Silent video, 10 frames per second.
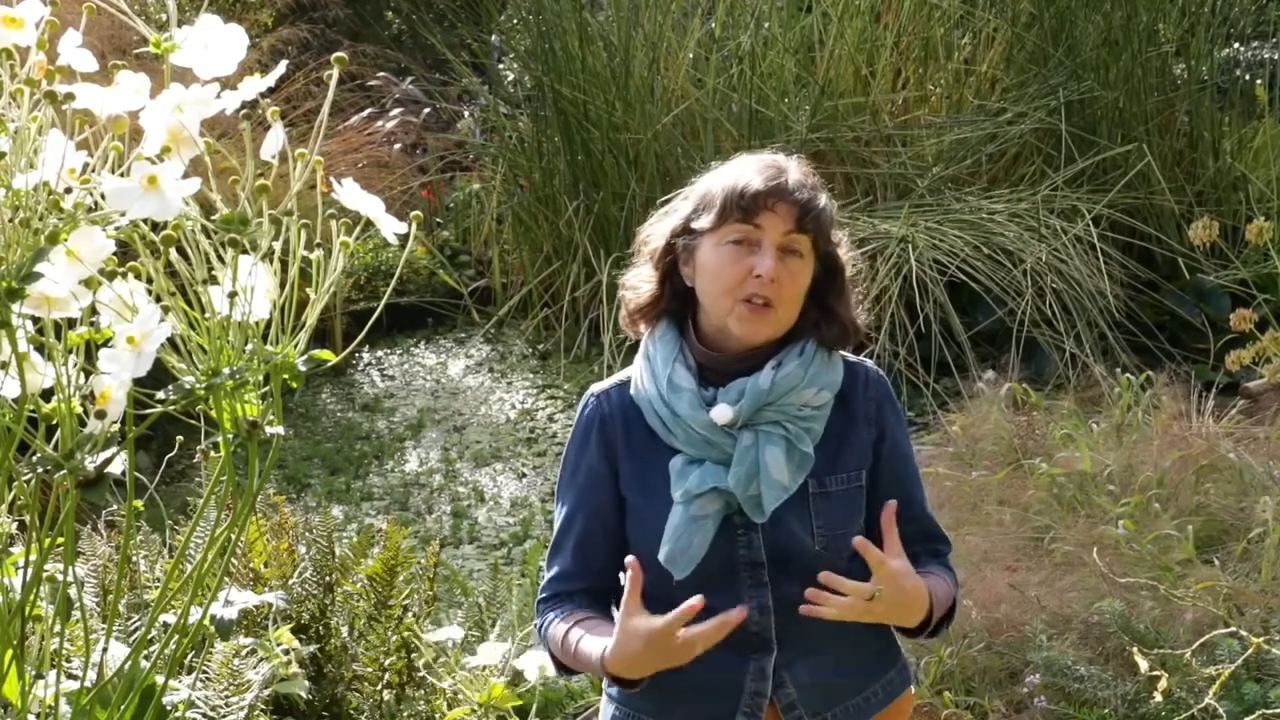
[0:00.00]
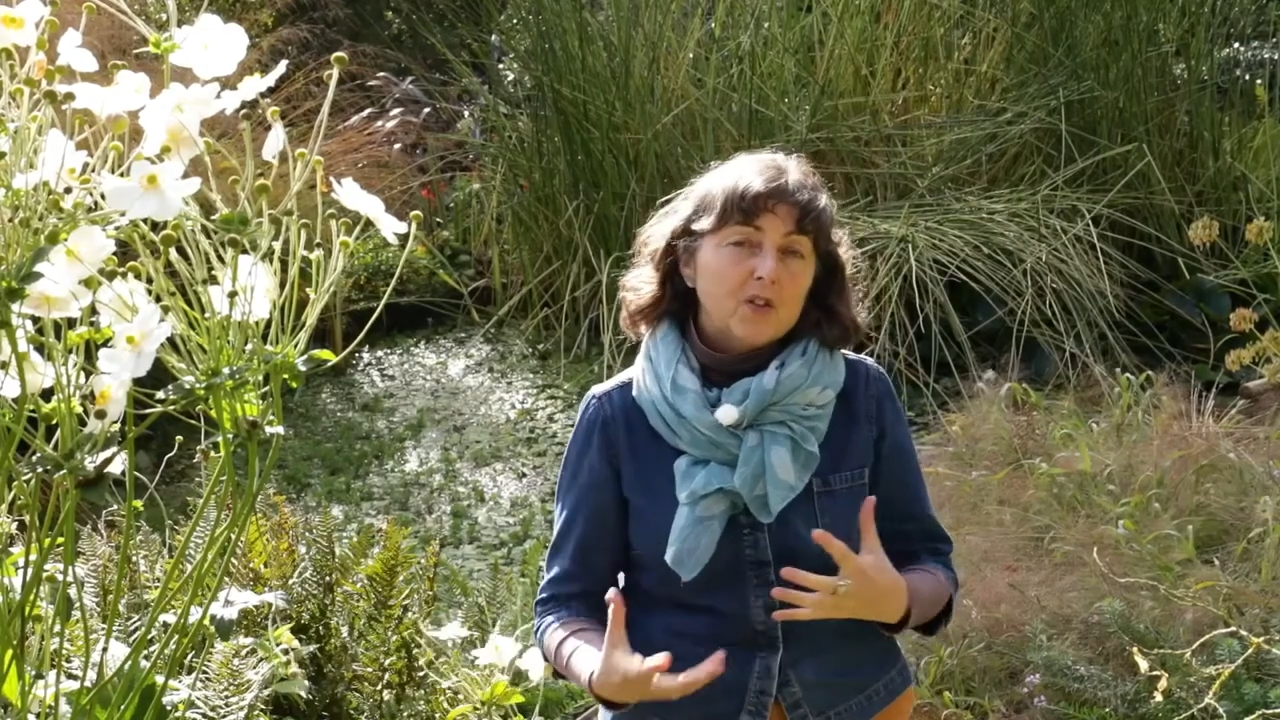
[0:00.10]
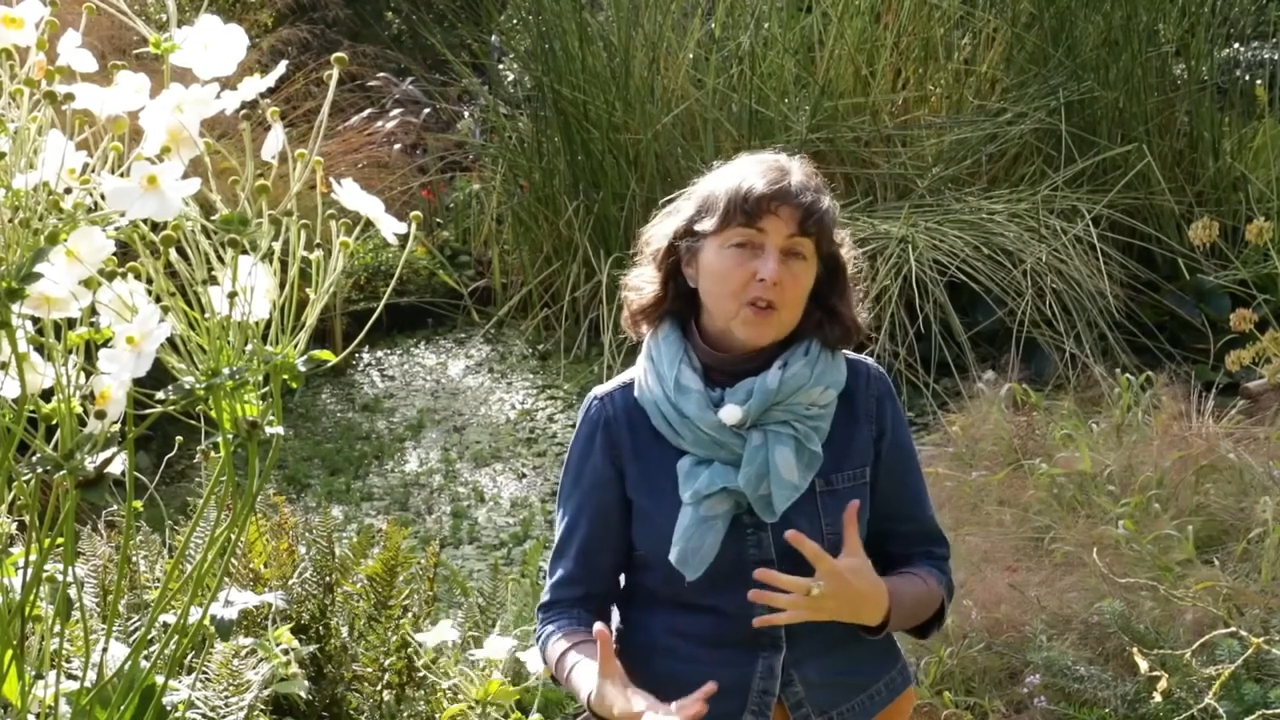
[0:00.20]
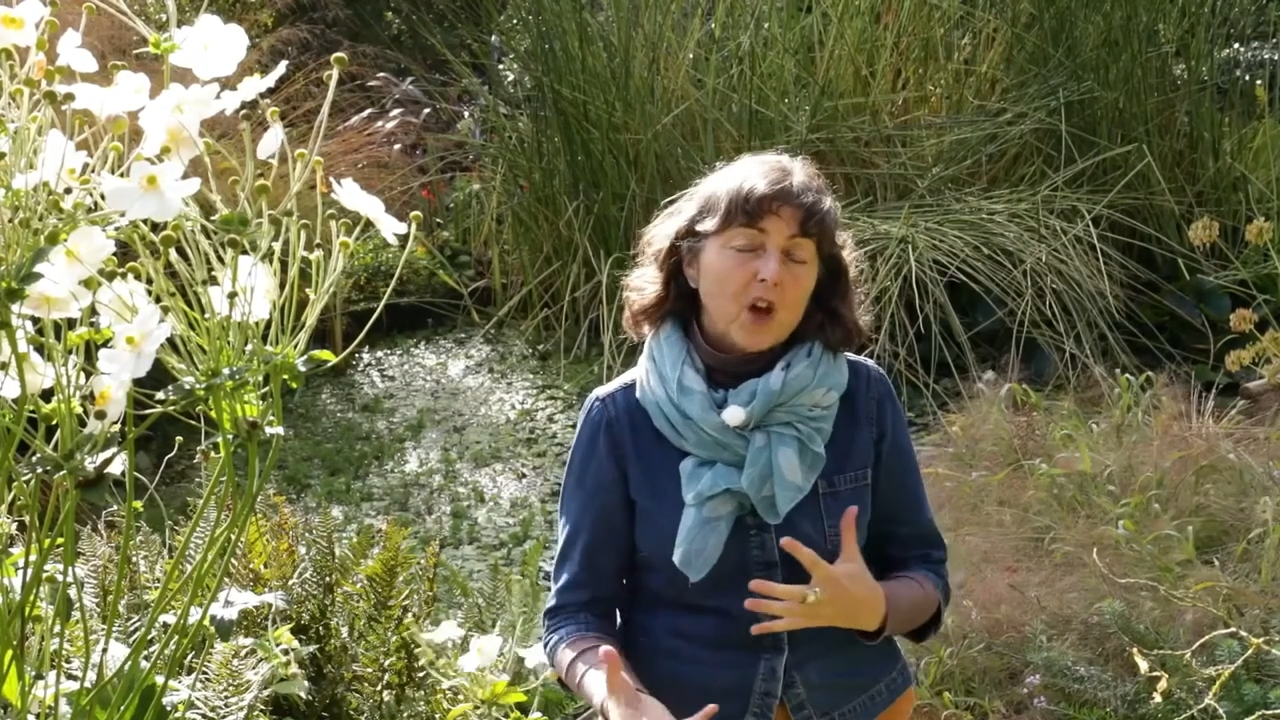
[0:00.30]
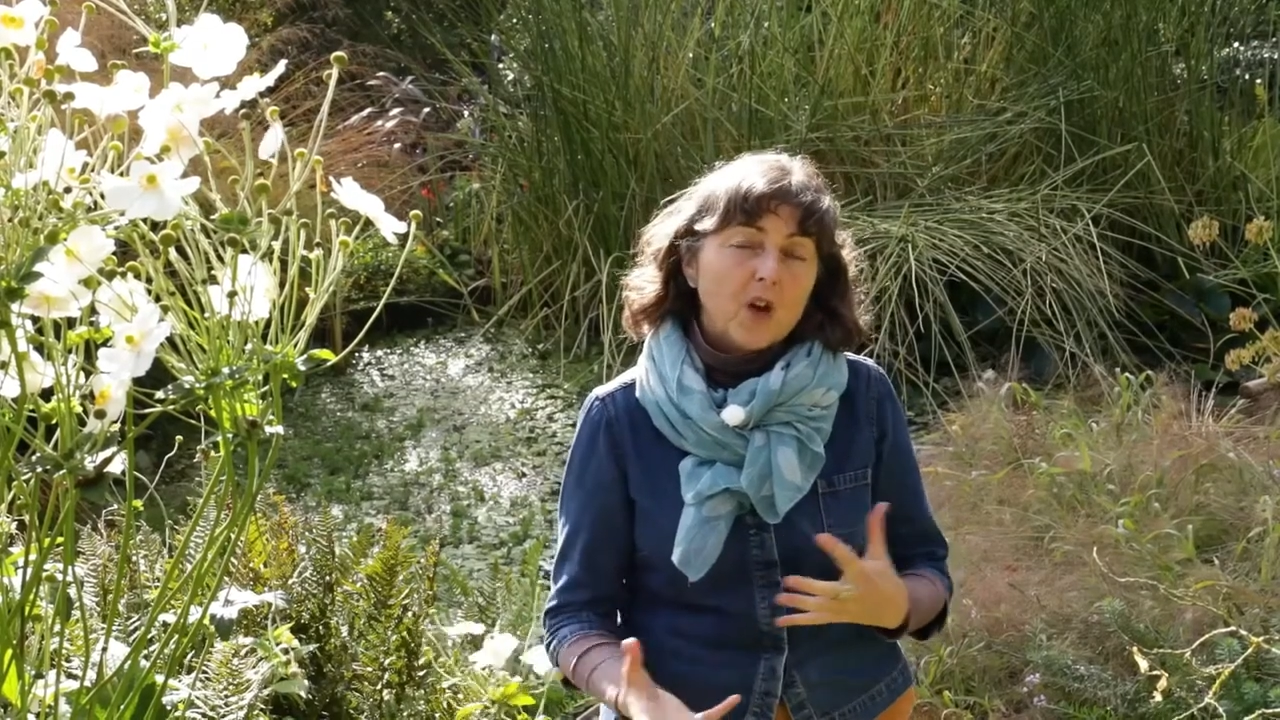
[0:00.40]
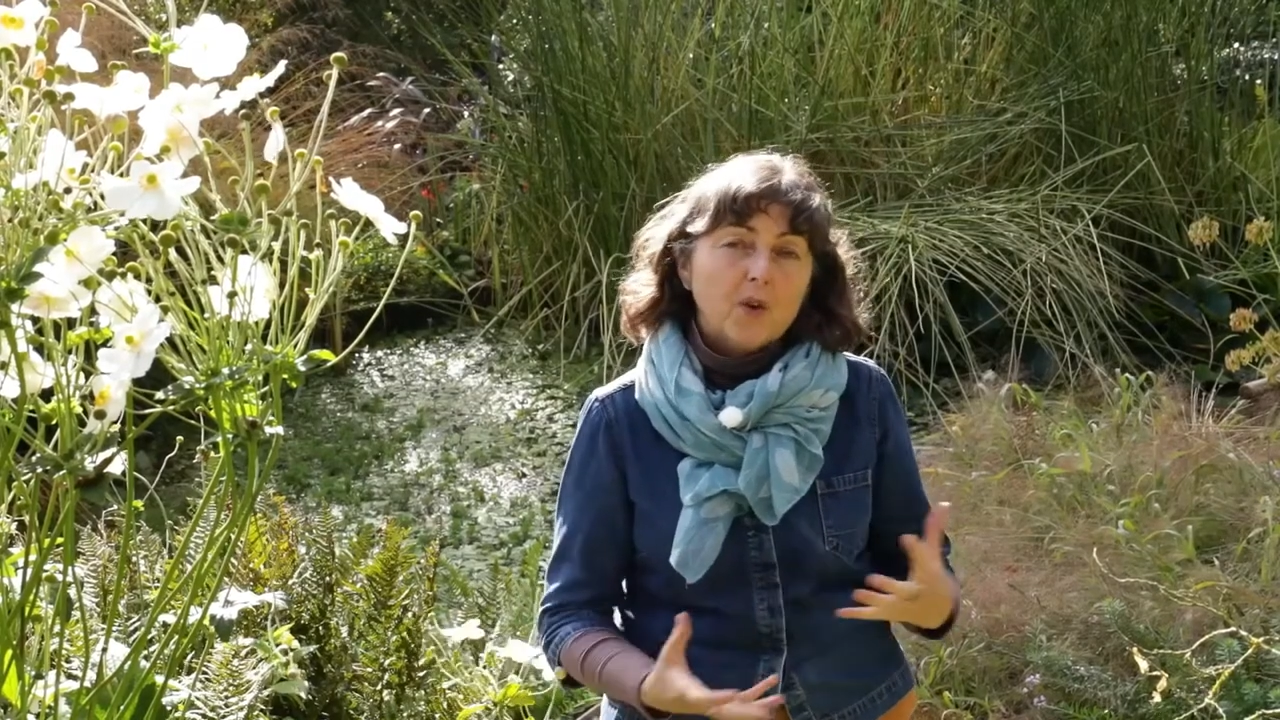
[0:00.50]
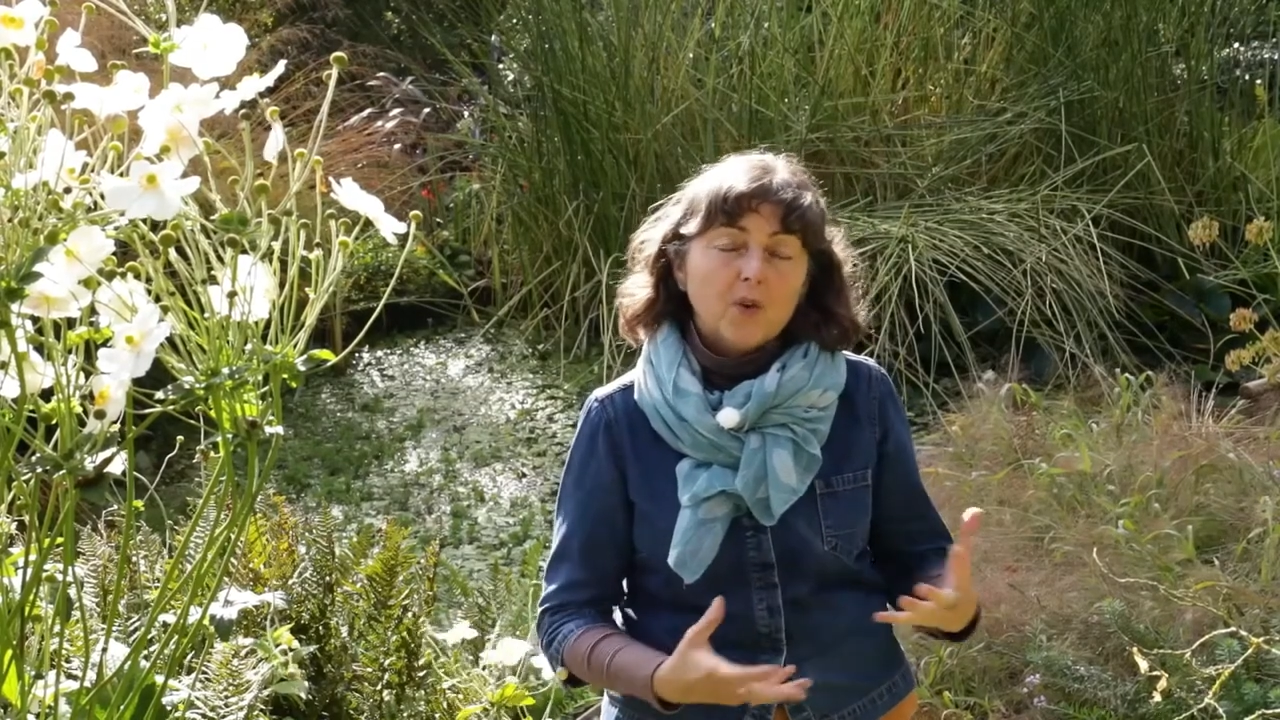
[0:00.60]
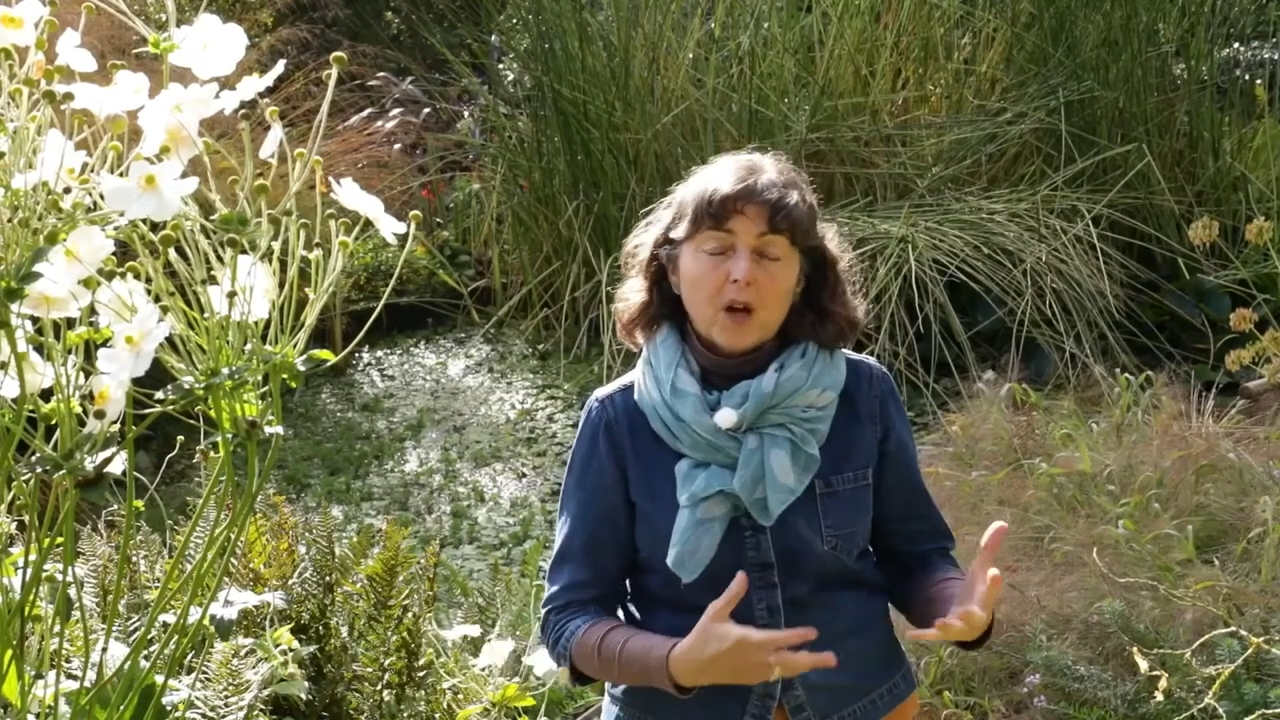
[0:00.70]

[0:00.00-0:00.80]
you know